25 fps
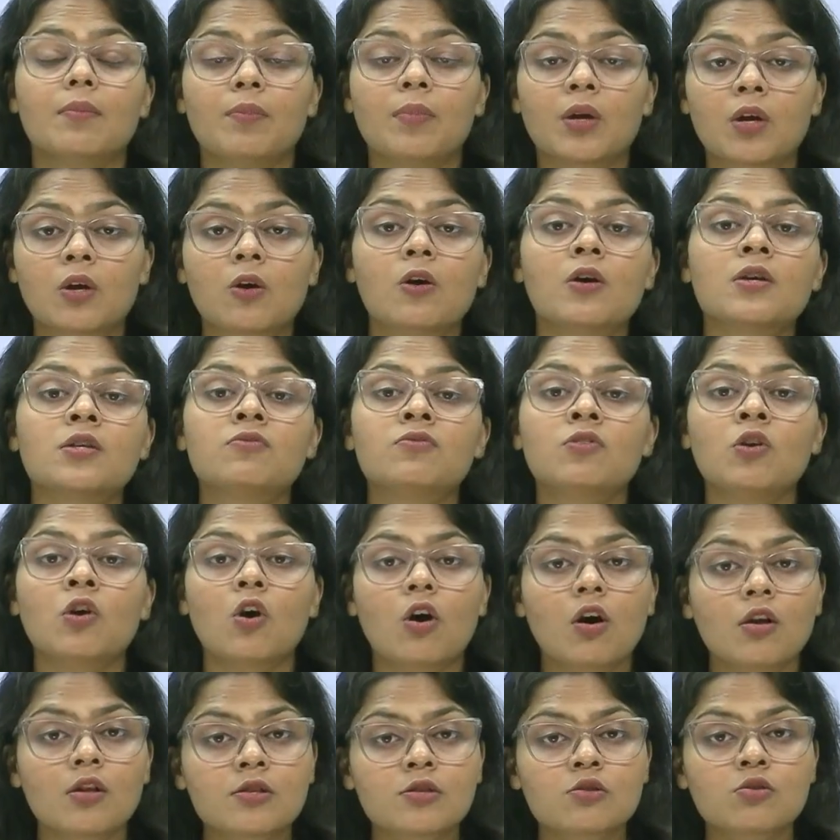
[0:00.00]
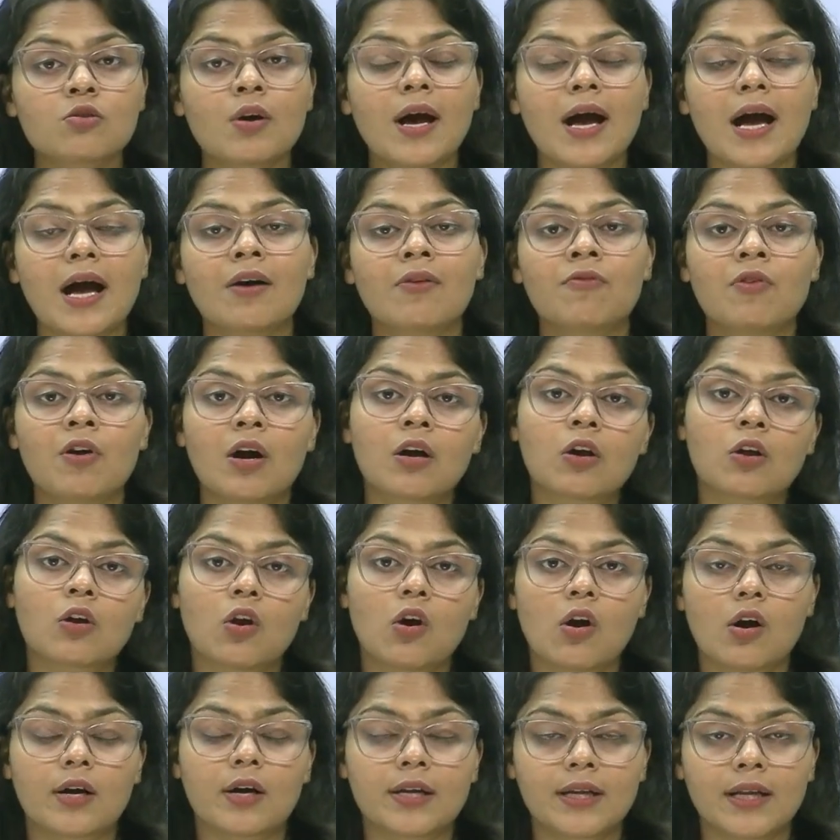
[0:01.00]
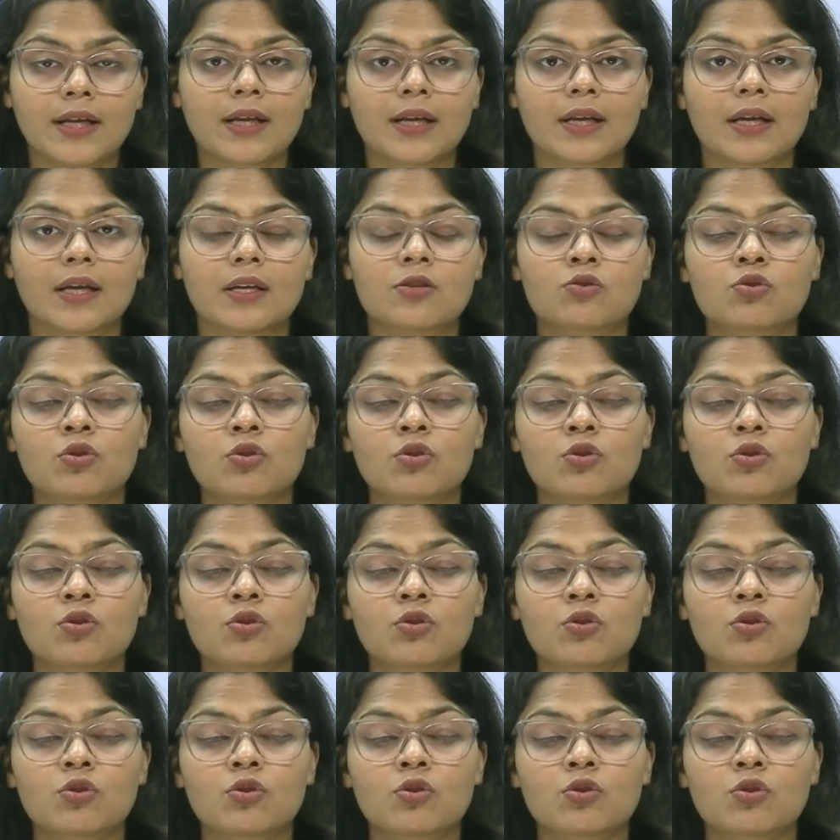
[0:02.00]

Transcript: because we also have a clock ticking.